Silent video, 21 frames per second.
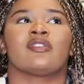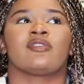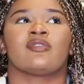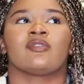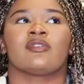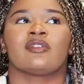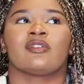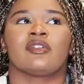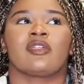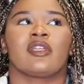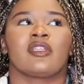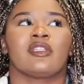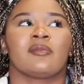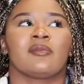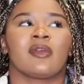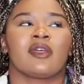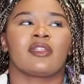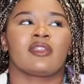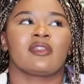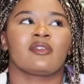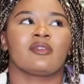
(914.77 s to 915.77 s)
or
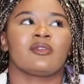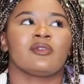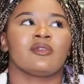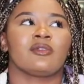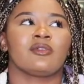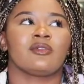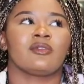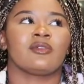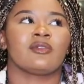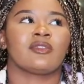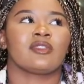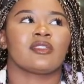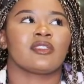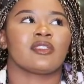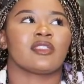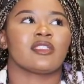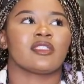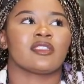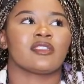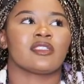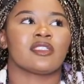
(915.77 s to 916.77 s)
anybody who
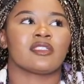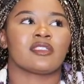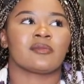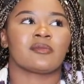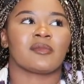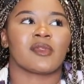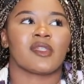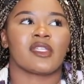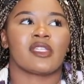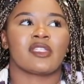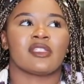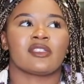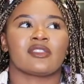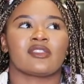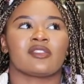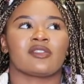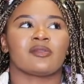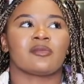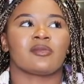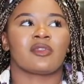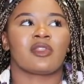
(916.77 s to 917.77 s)
doesn't make it
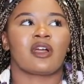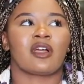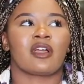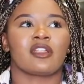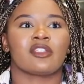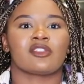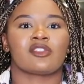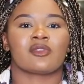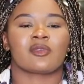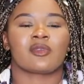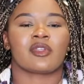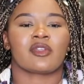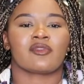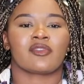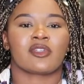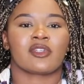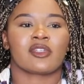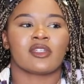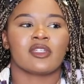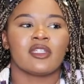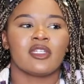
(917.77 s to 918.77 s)
to blinds or
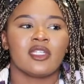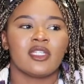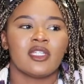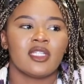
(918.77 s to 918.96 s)
whatever,